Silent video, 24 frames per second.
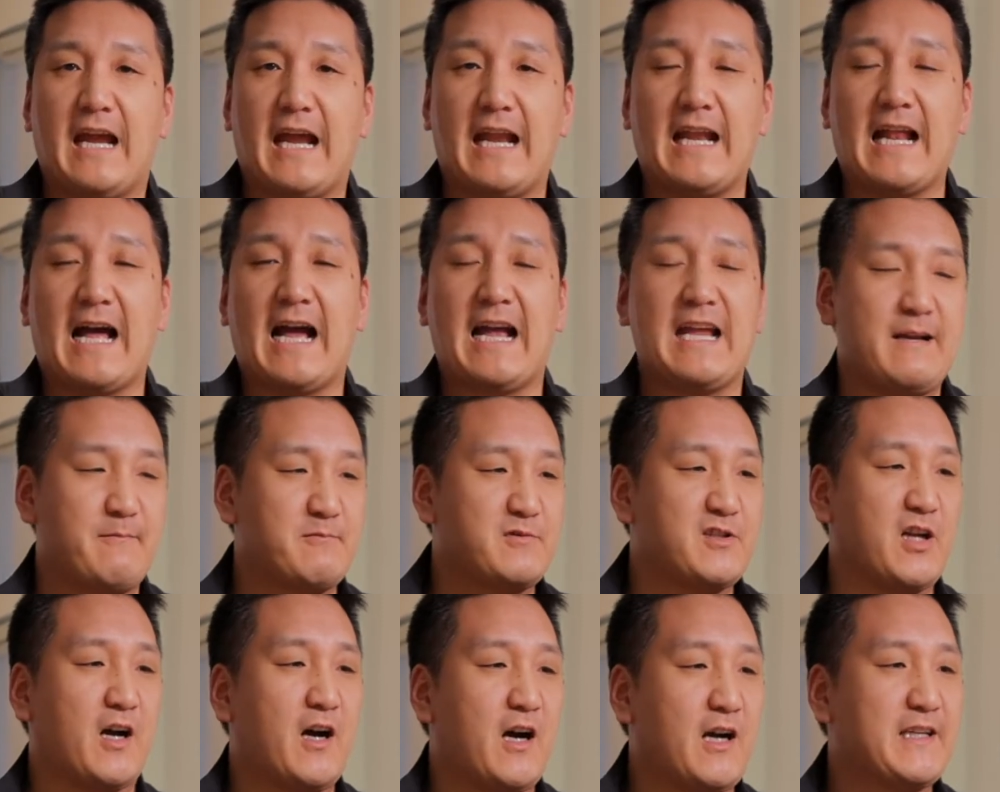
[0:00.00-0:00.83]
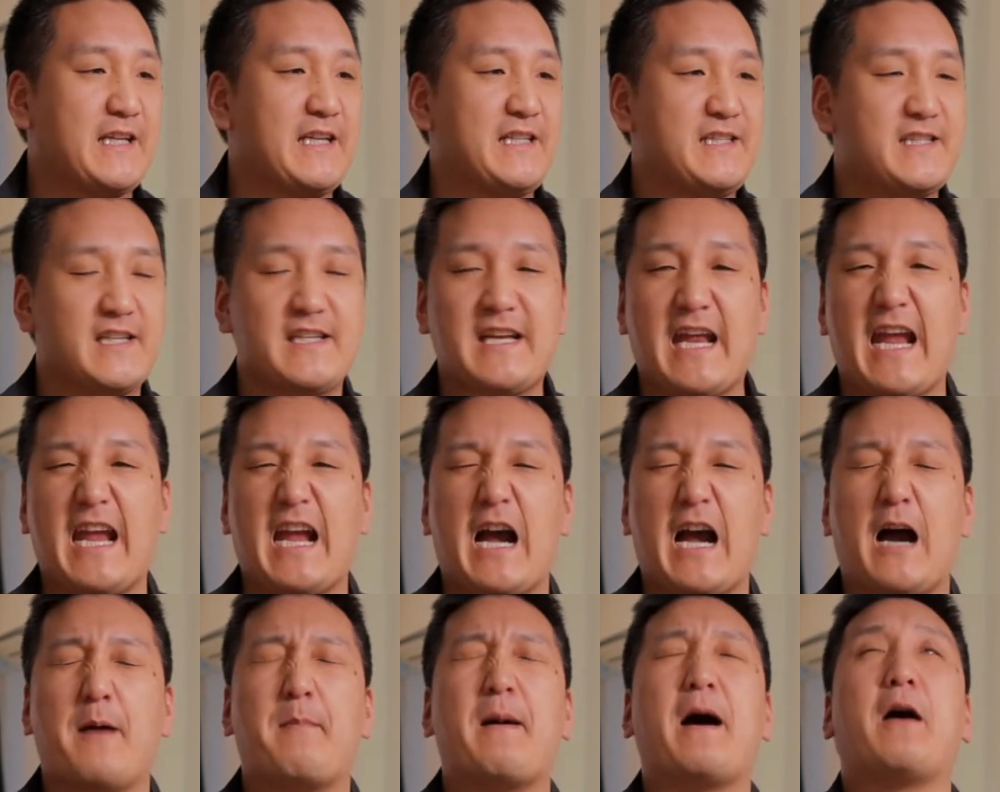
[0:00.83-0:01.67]
And I am talking today
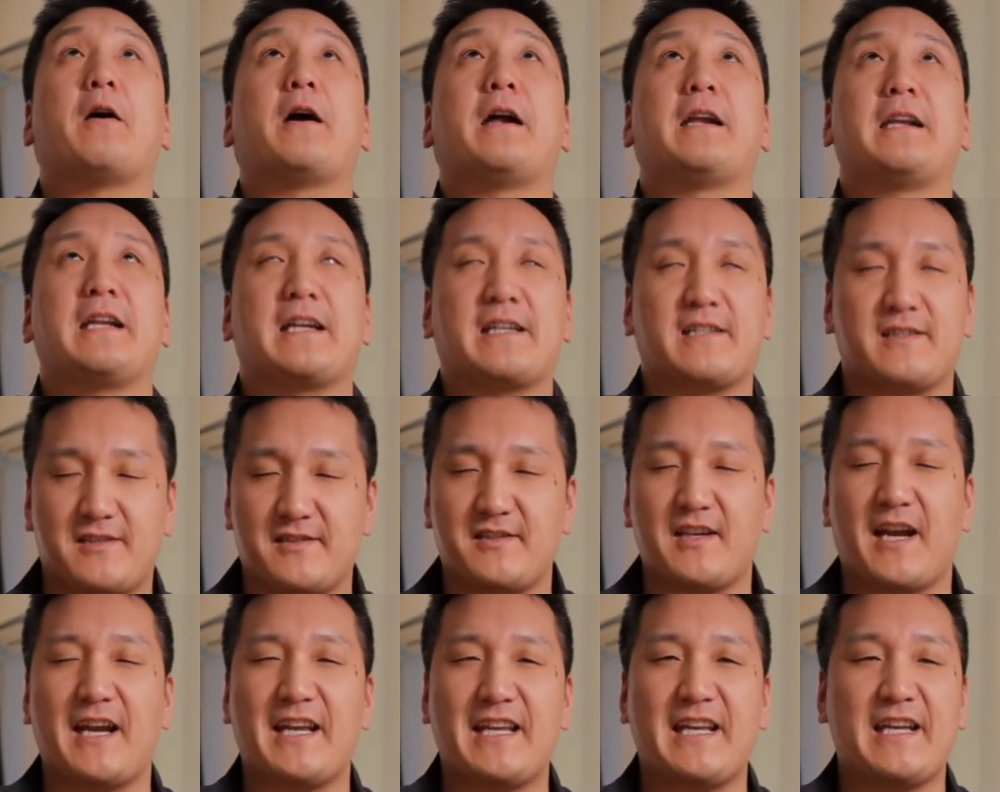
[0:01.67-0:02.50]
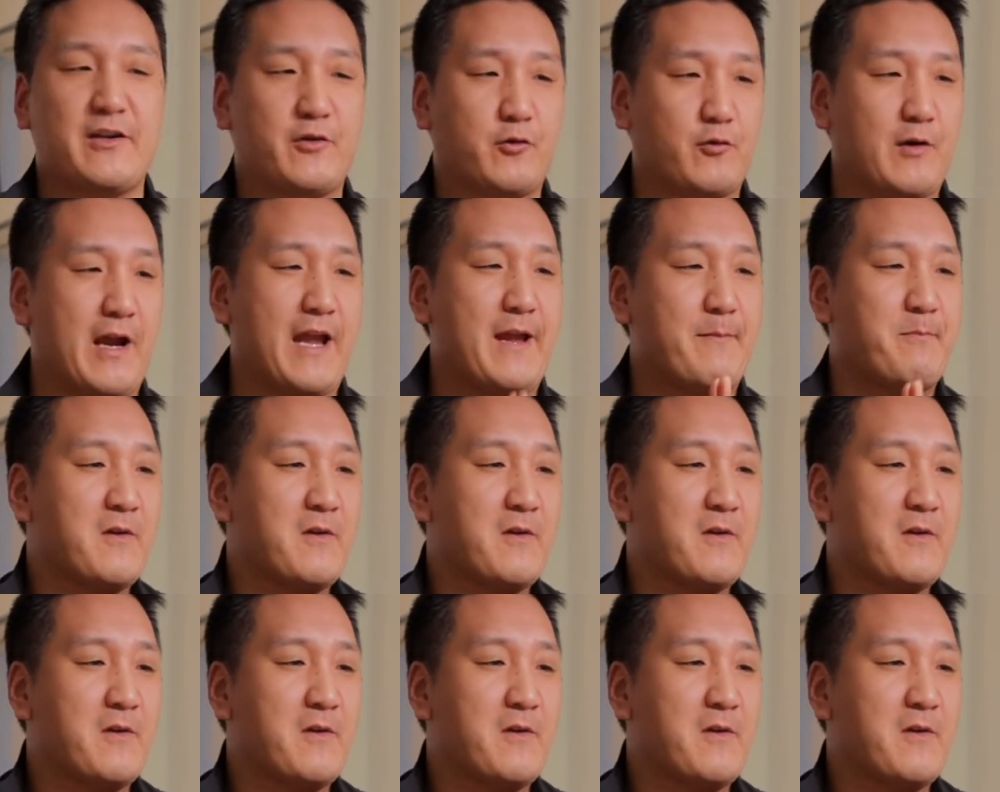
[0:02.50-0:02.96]
about an exciting grape